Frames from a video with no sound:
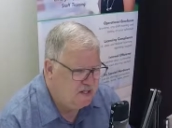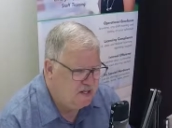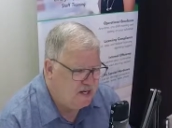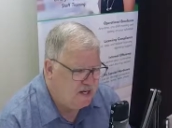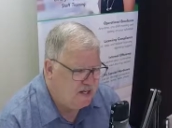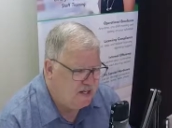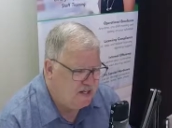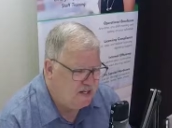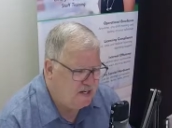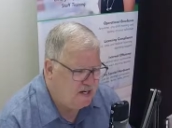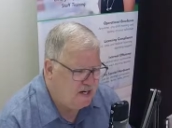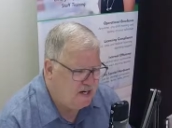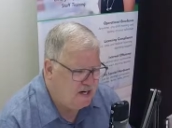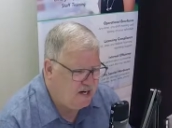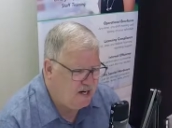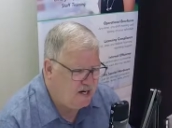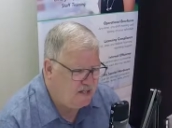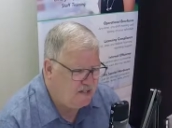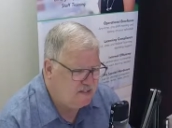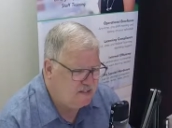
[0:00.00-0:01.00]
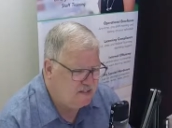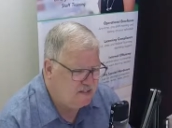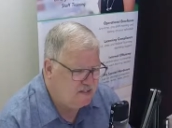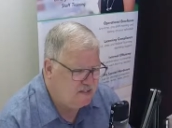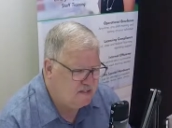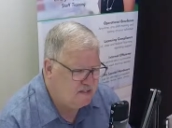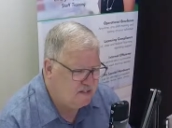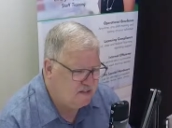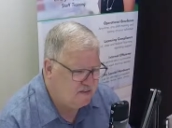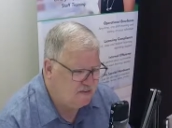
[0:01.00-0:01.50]
and and
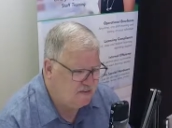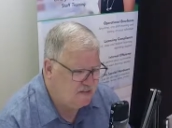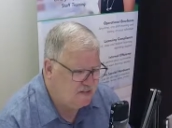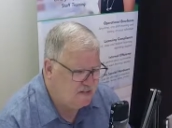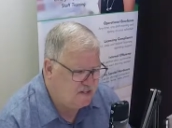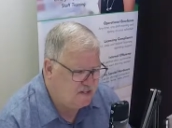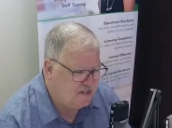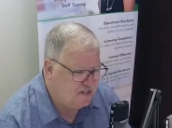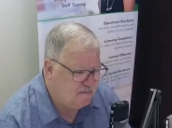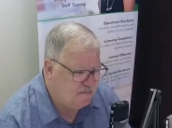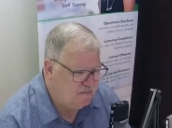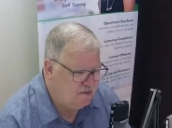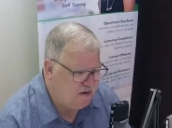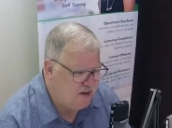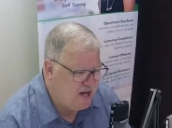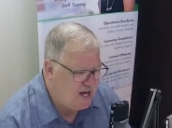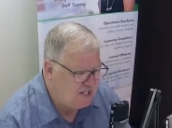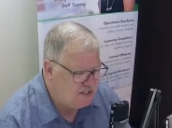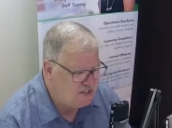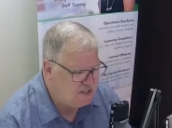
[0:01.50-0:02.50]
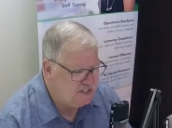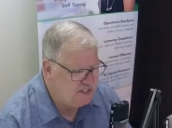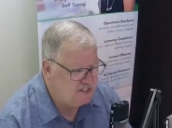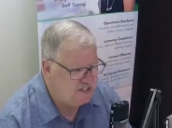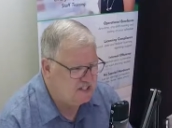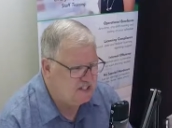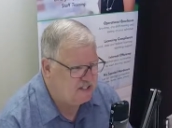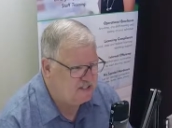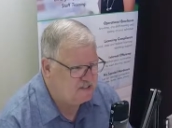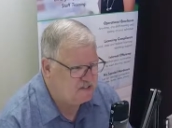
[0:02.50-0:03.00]
the the logic
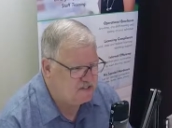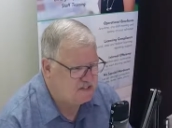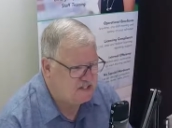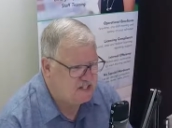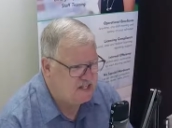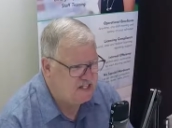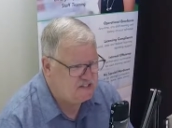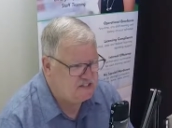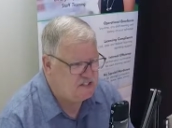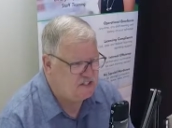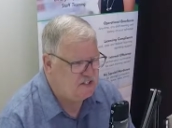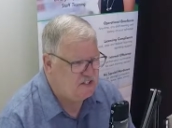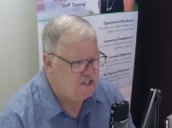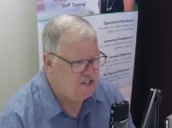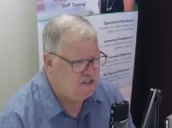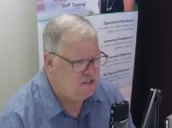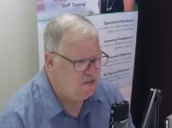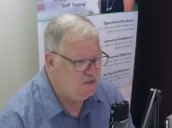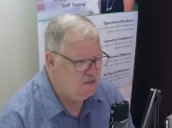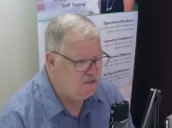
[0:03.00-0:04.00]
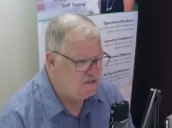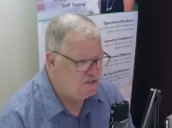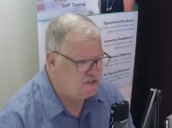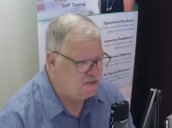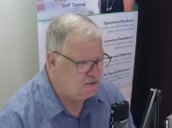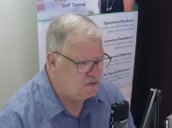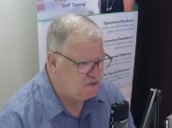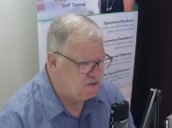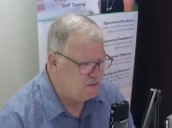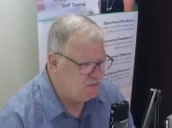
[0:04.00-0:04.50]
that it takes a huge
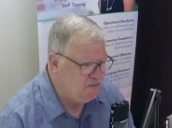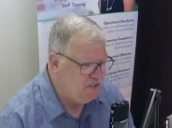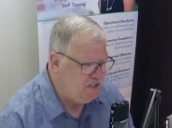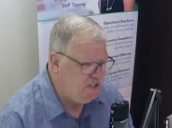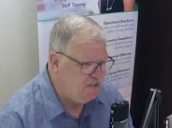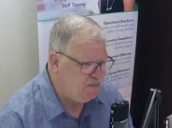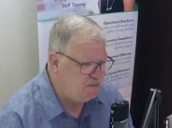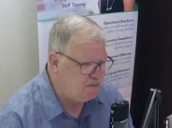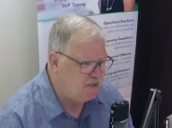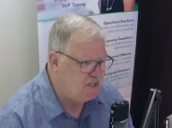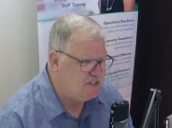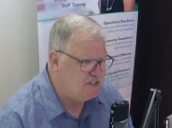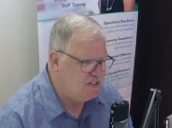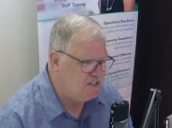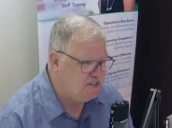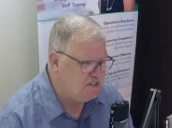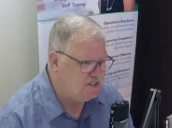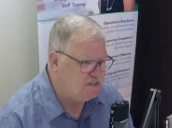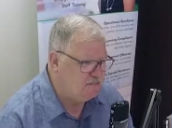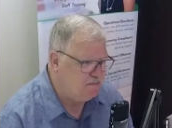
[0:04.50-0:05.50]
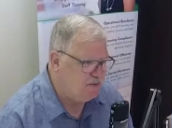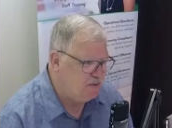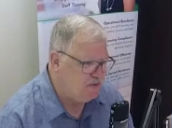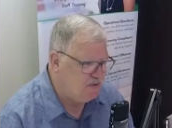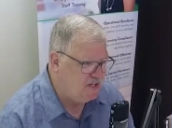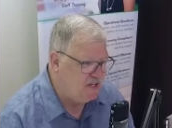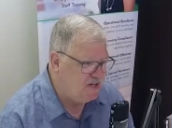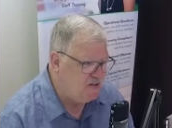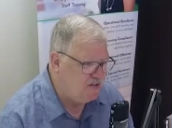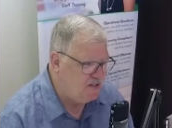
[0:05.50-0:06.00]
social media presence to pull
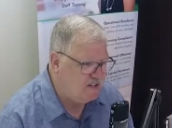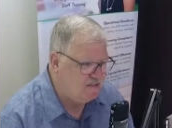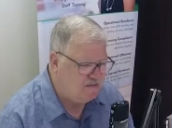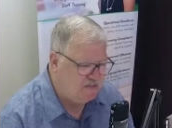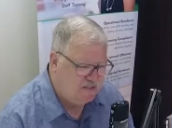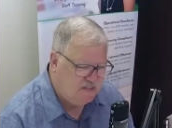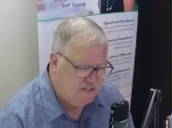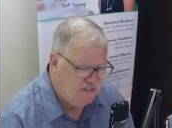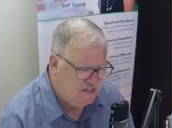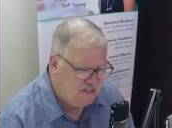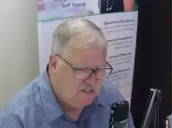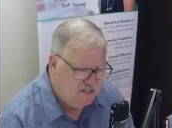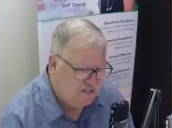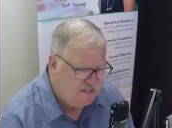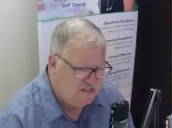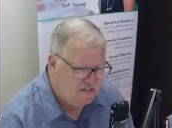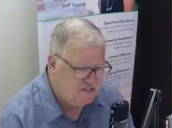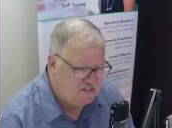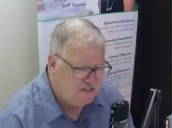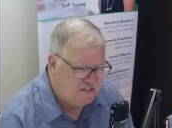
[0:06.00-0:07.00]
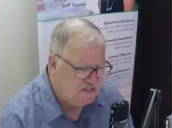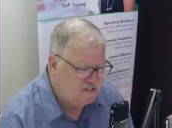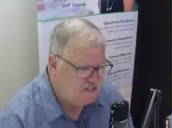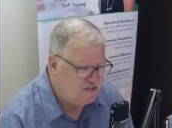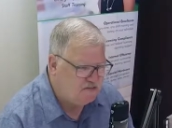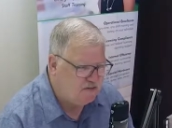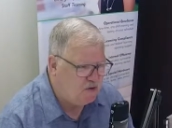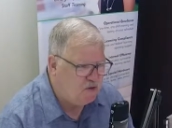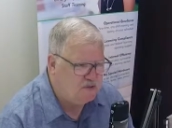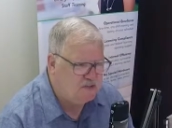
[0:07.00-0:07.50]
that off it's is
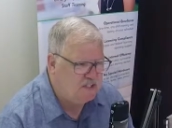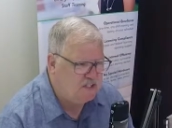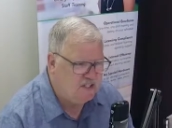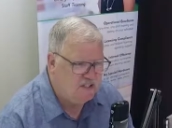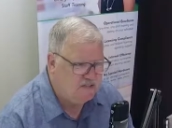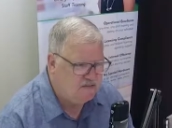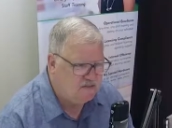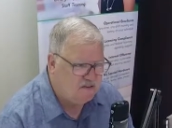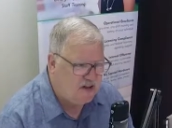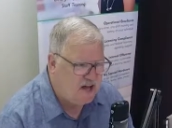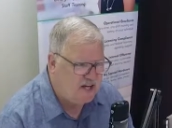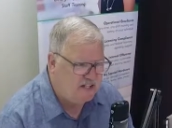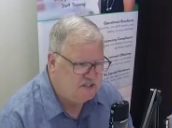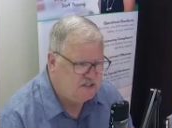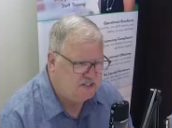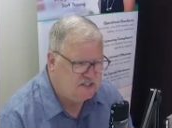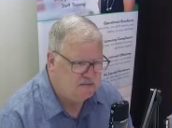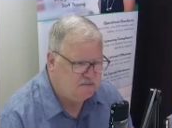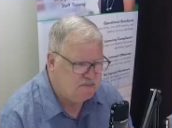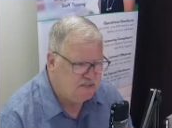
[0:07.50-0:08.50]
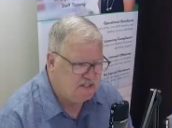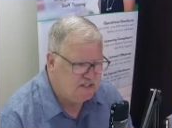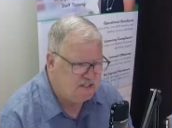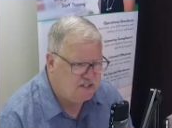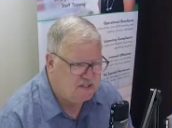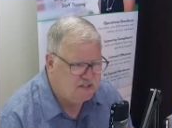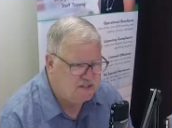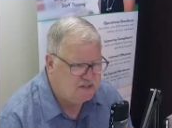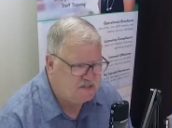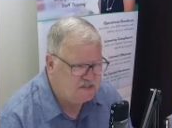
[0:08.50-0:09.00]
faulty logic
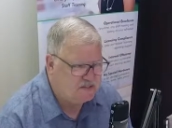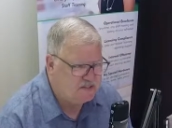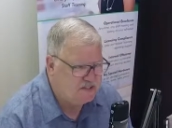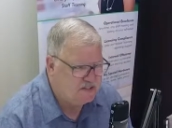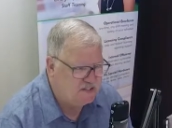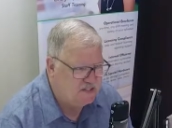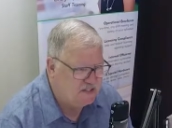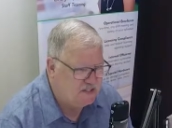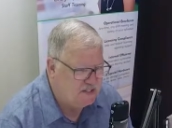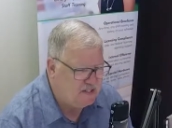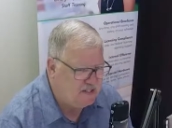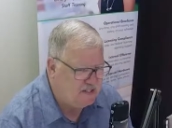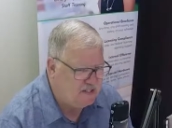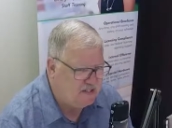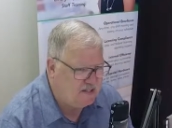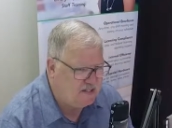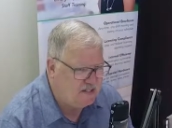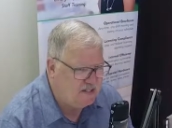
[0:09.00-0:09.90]
because it